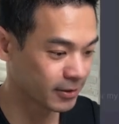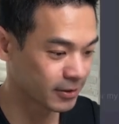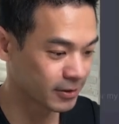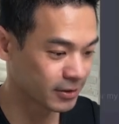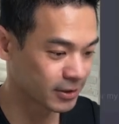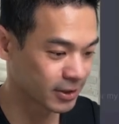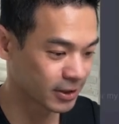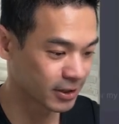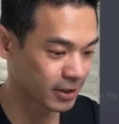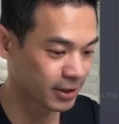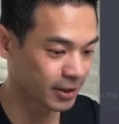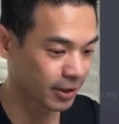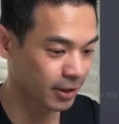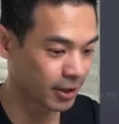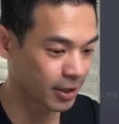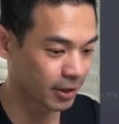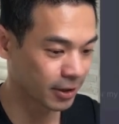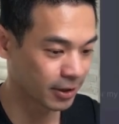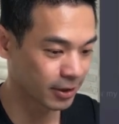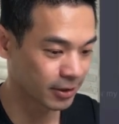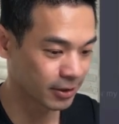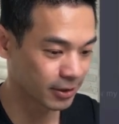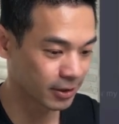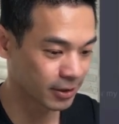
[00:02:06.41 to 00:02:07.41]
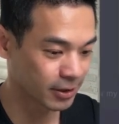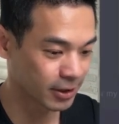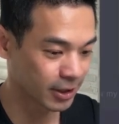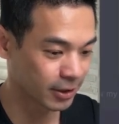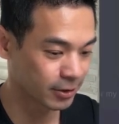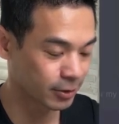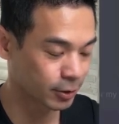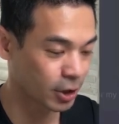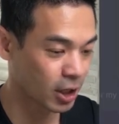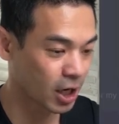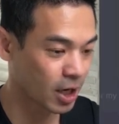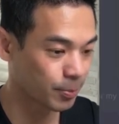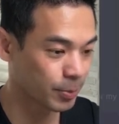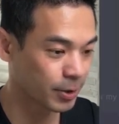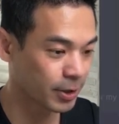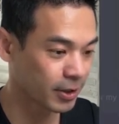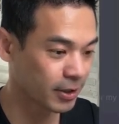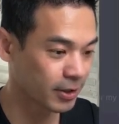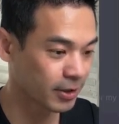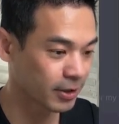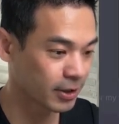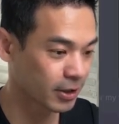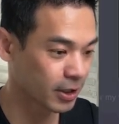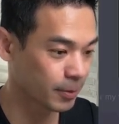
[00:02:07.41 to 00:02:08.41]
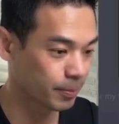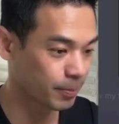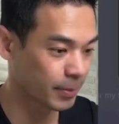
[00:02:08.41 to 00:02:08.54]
Just click copy, come